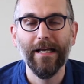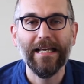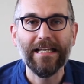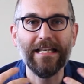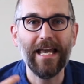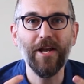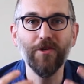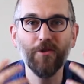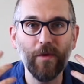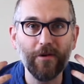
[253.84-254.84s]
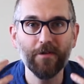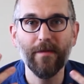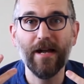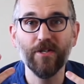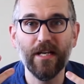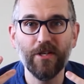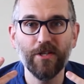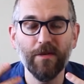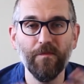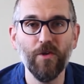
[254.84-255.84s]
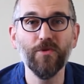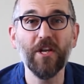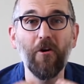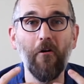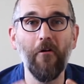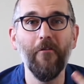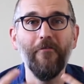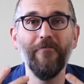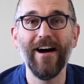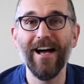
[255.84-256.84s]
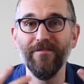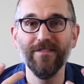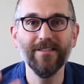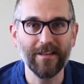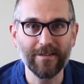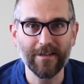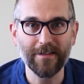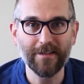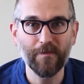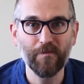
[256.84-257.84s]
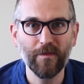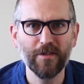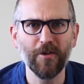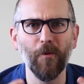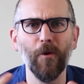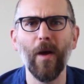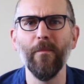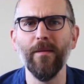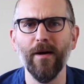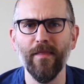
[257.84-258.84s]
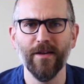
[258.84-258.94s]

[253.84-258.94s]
engage the reader's imagination using all 5 senses. So what do I mean by